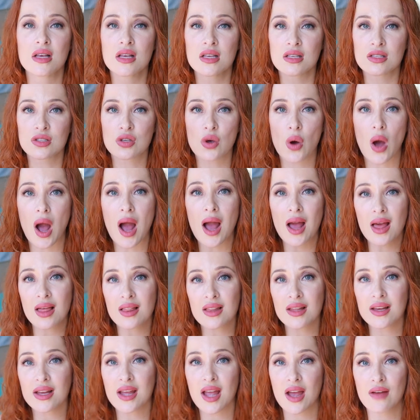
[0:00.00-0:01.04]
So I
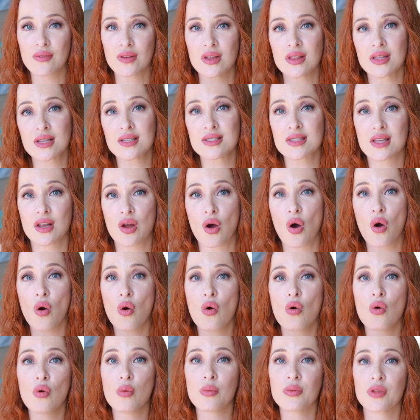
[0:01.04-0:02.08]
like having things at
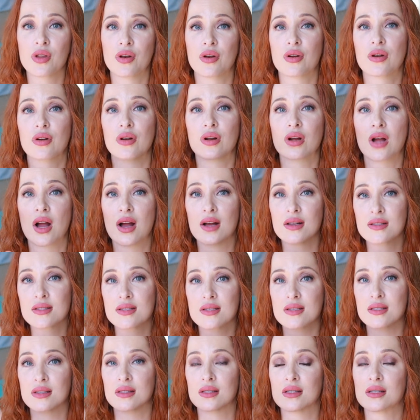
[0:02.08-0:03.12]
home that are
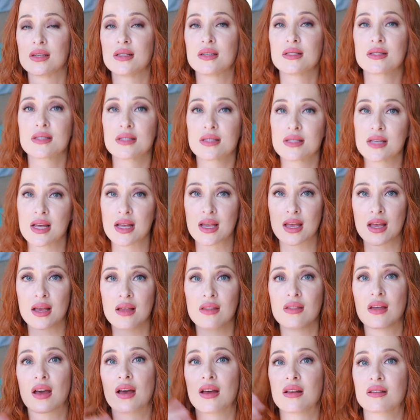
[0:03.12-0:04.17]
constantly taking
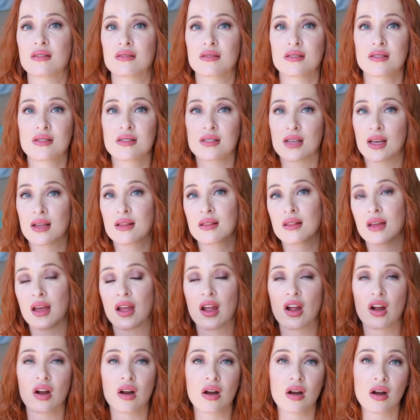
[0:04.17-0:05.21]
that dead
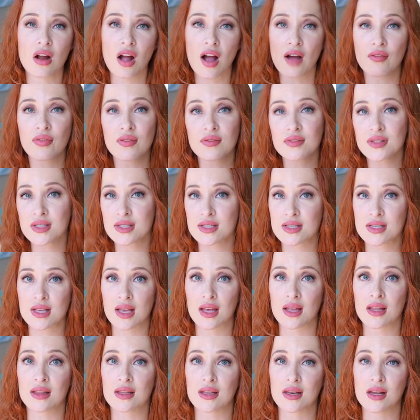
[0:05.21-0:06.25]
layer off of the
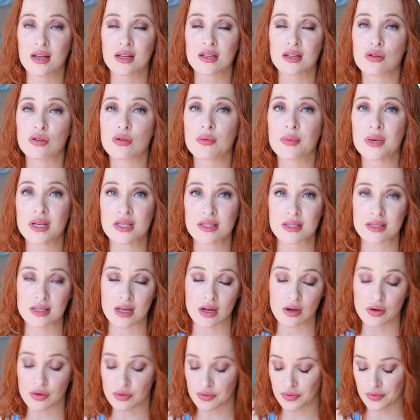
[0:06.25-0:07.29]
skin that I
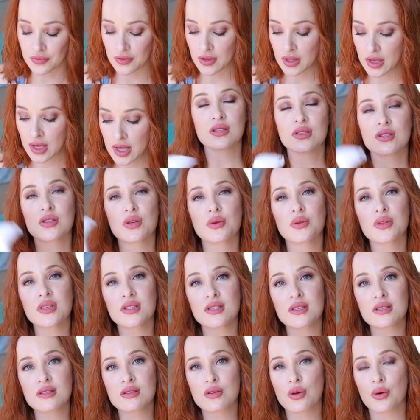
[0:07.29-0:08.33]
myself. So
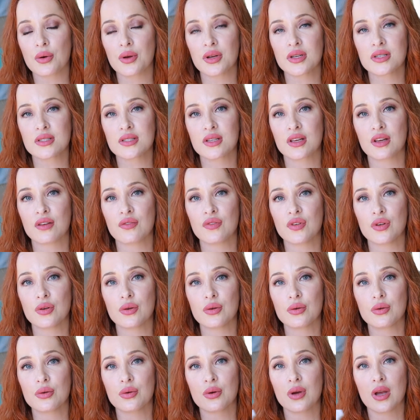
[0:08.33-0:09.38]
this is going to give
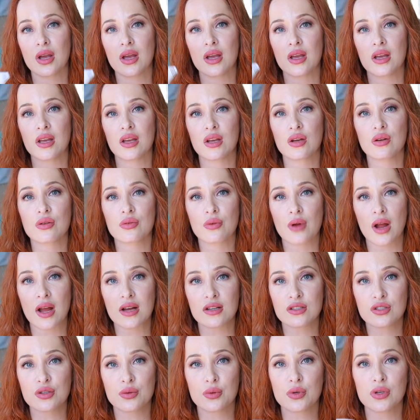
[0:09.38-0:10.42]
you a
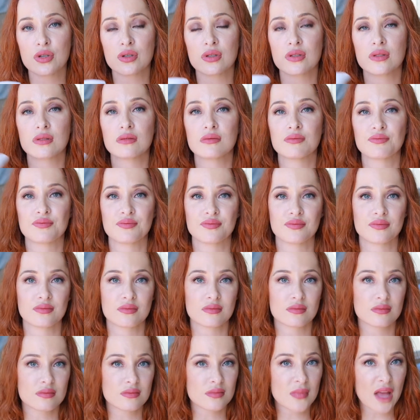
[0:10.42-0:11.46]
gradual
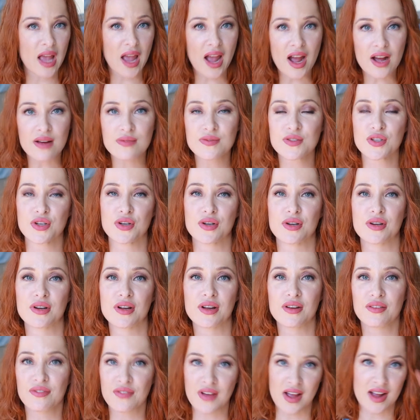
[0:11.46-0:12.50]
after
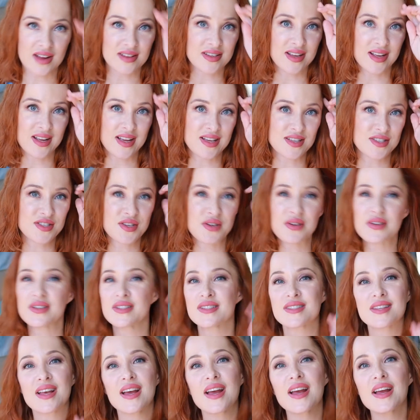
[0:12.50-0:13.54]
effect, I guess you could
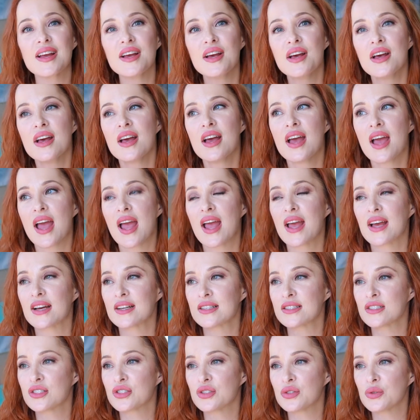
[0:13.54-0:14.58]
say,
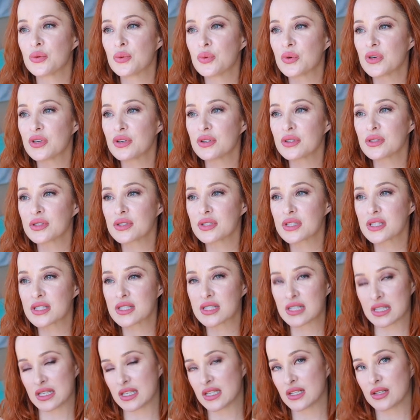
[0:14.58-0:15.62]
and you will
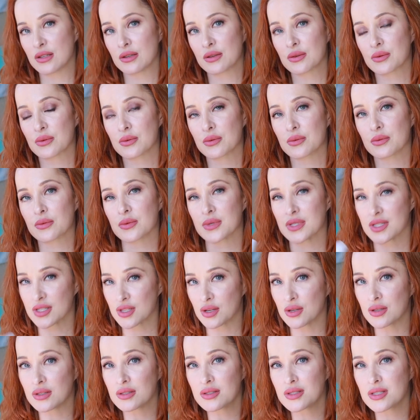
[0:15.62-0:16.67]
see
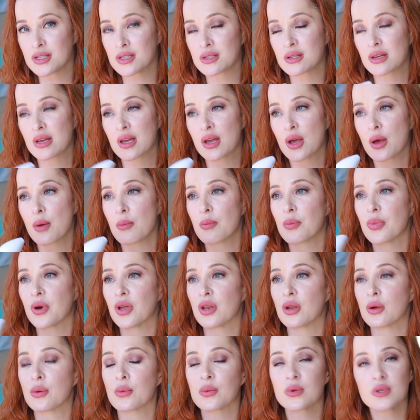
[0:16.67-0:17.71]
results, but
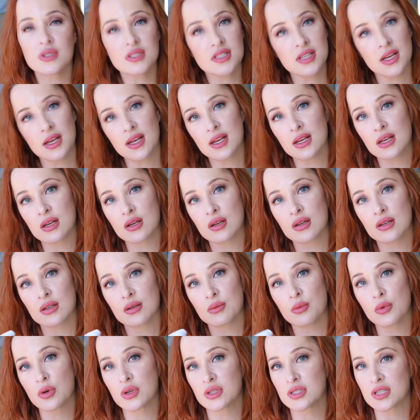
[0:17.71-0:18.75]
it will take
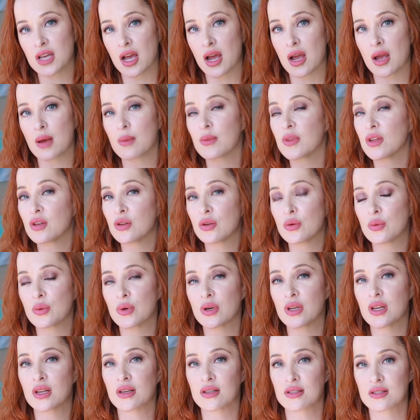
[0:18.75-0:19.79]
more time than you
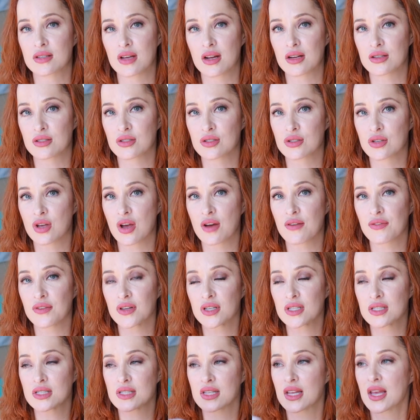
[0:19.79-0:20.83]
would at a doctor's
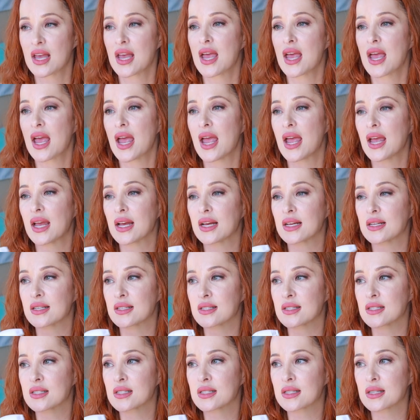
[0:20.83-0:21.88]
office,
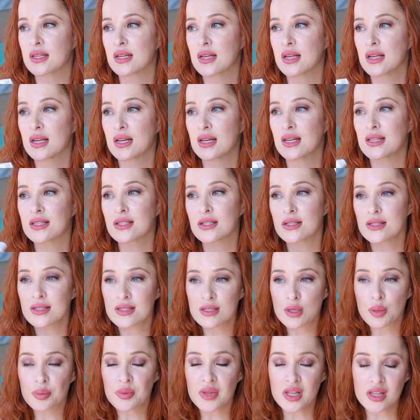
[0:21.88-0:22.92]
and it's just
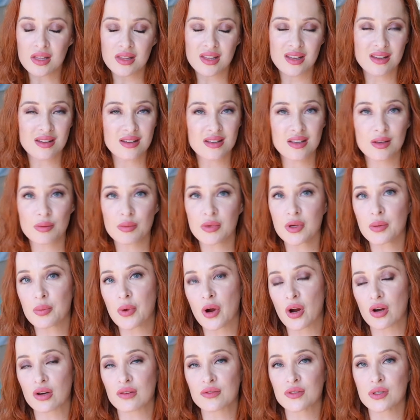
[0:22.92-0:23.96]
something that can be
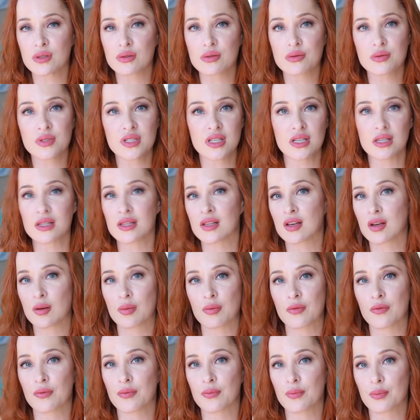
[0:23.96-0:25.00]
part of your routine, like
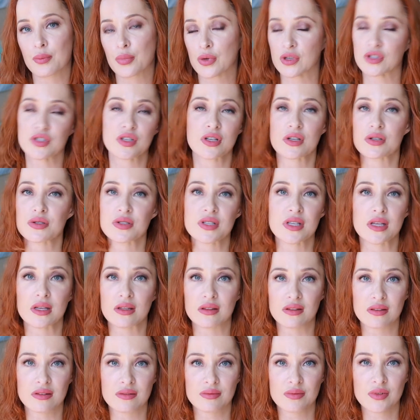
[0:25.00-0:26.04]
brushing your teeth.
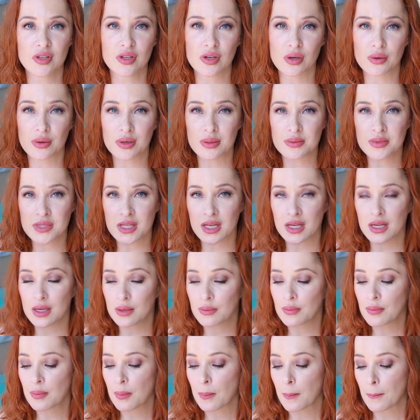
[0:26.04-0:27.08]
You know what I'm saying?
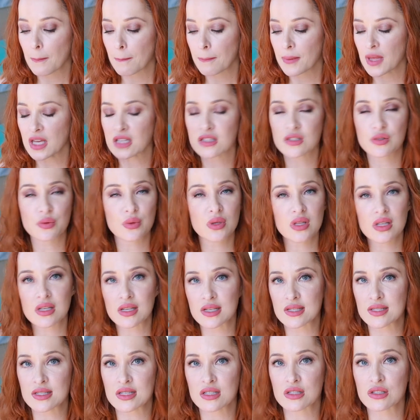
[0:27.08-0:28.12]
It's really
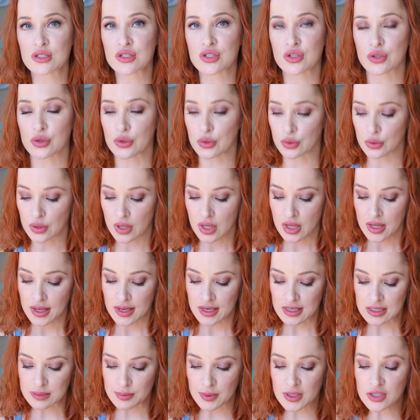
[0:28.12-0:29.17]
easy to do,
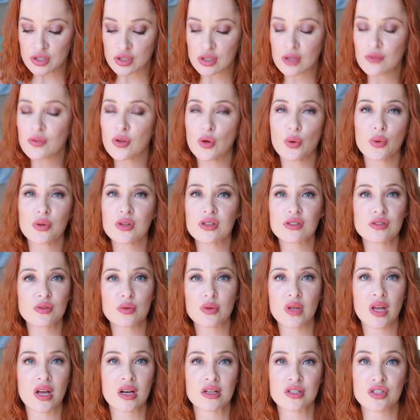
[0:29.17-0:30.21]
especially if you only do
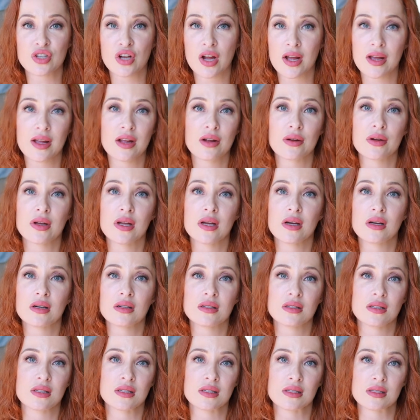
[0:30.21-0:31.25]
the under eye
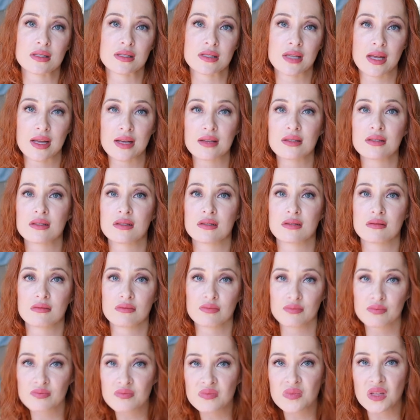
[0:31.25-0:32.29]
area. It takes
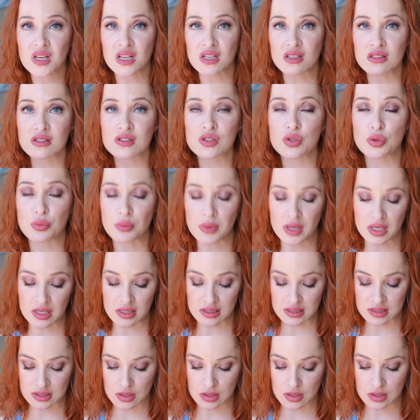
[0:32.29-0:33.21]
like 2 minutes.